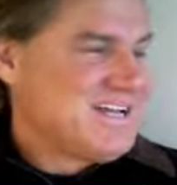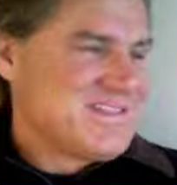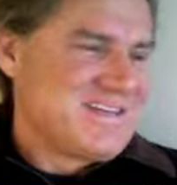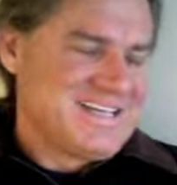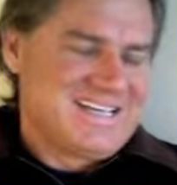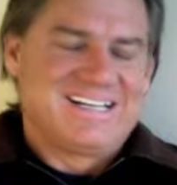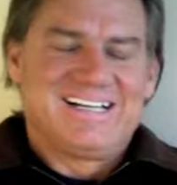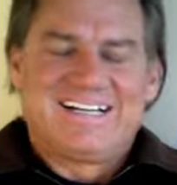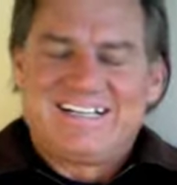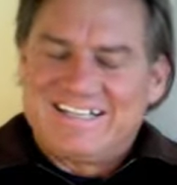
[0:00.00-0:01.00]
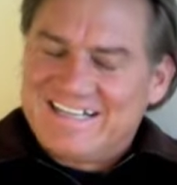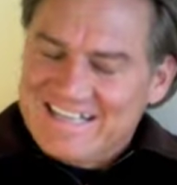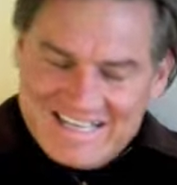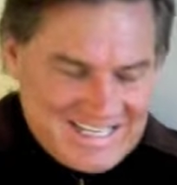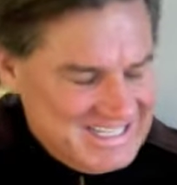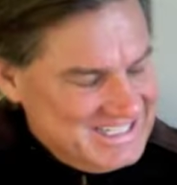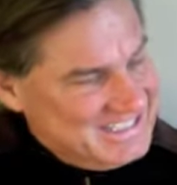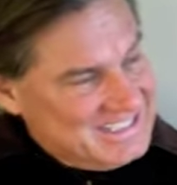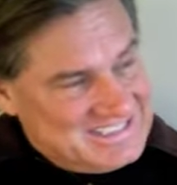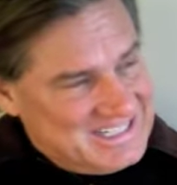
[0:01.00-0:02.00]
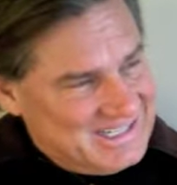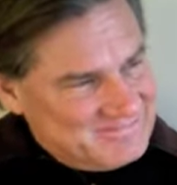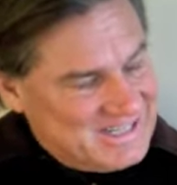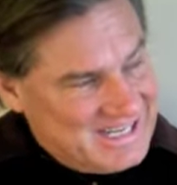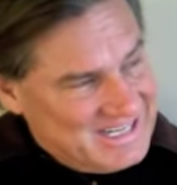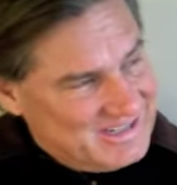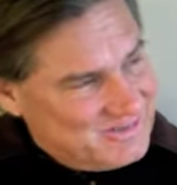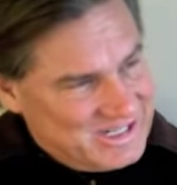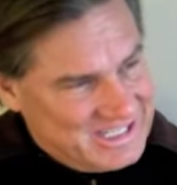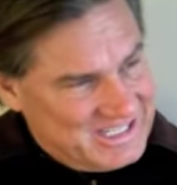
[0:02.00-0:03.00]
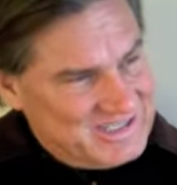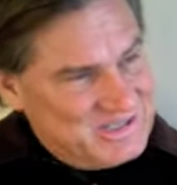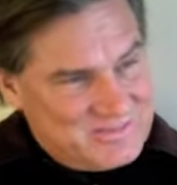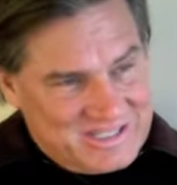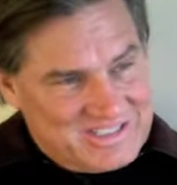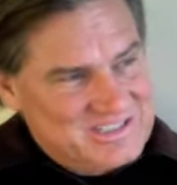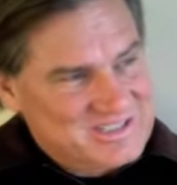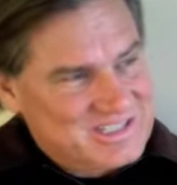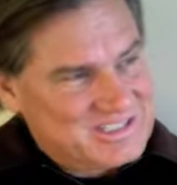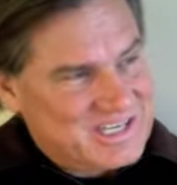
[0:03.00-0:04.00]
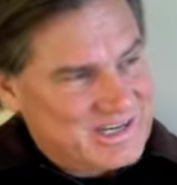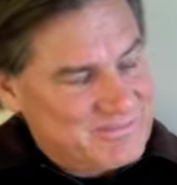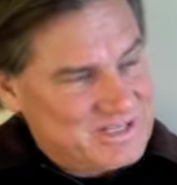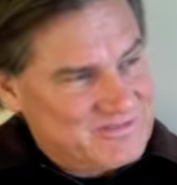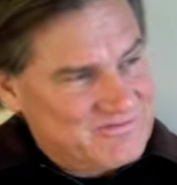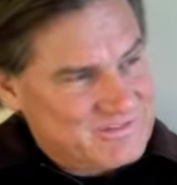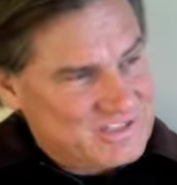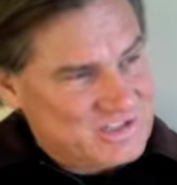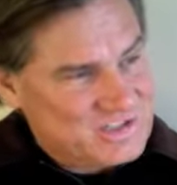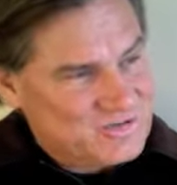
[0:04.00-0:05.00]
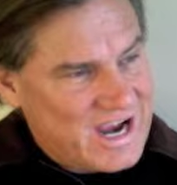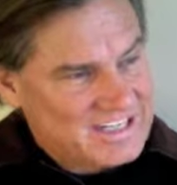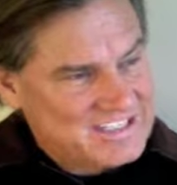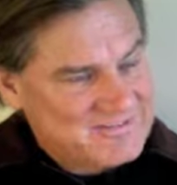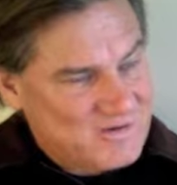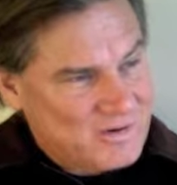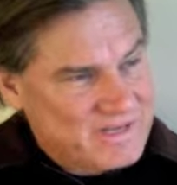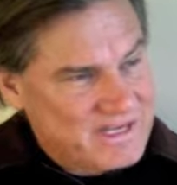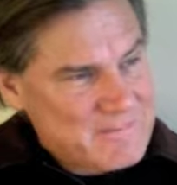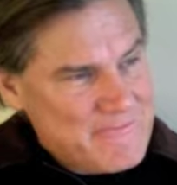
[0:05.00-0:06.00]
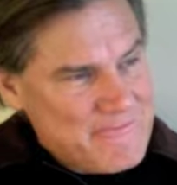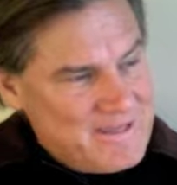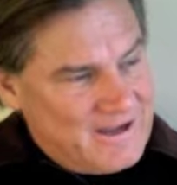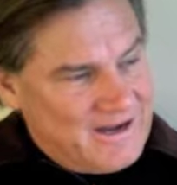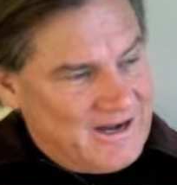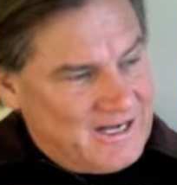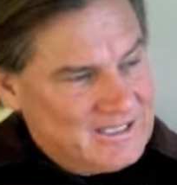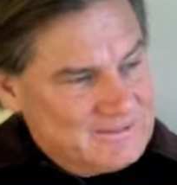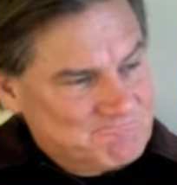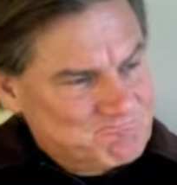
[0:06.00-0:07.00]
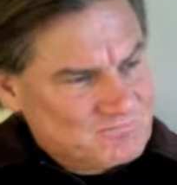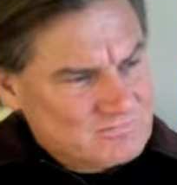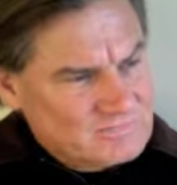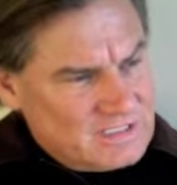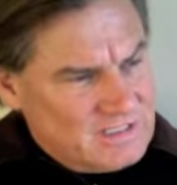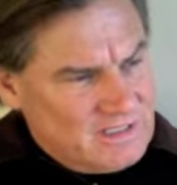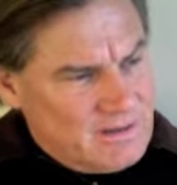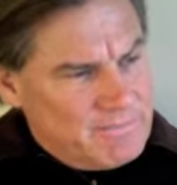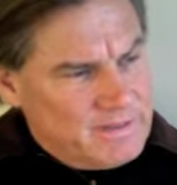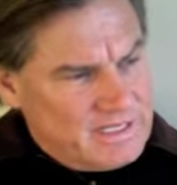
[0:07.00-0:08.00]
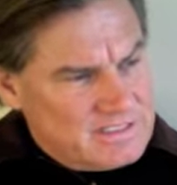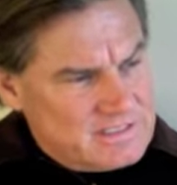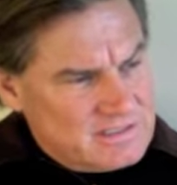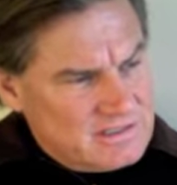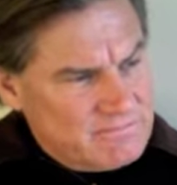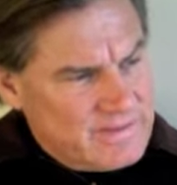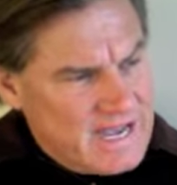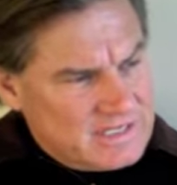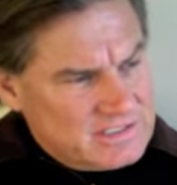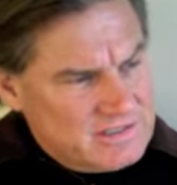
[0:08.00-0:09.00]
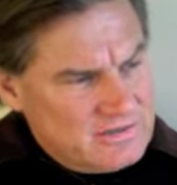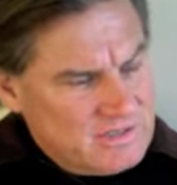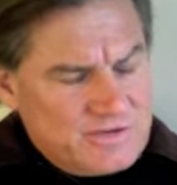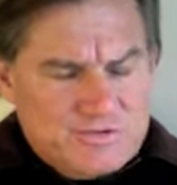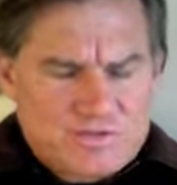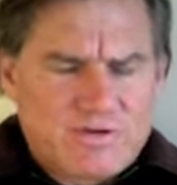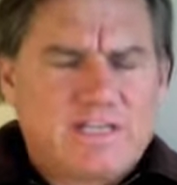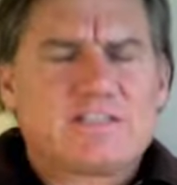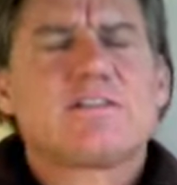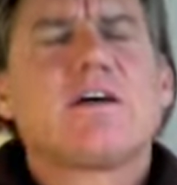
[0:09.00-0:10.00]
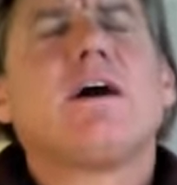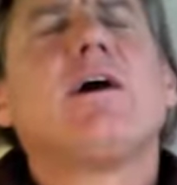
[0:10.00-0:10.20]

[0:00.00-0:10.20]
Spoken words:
I don't want to get into, but it's kind of been distracting for me. But back to interest rates.